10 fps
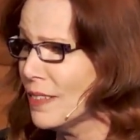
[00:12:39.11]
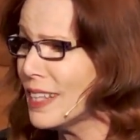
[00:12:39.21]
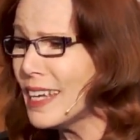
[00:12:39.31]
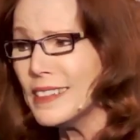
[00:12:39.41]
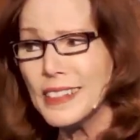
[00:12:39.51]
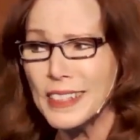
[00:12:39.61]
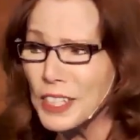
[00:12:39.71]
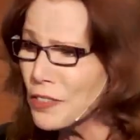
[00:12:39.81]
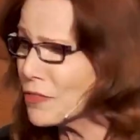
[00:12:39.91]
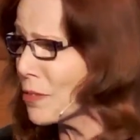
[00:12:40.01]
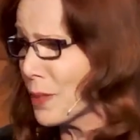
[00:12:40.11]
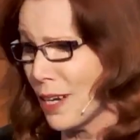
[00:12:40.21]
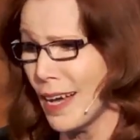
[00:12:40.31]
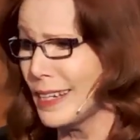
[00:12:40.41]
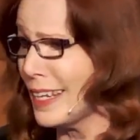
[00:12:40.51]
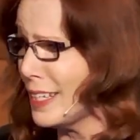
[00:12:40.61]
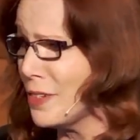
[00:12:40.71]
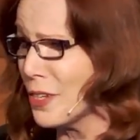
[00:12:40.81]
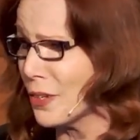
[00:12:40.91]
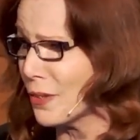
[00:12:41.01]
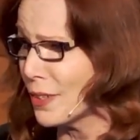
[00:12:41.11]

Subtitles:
That is a gift from God in you.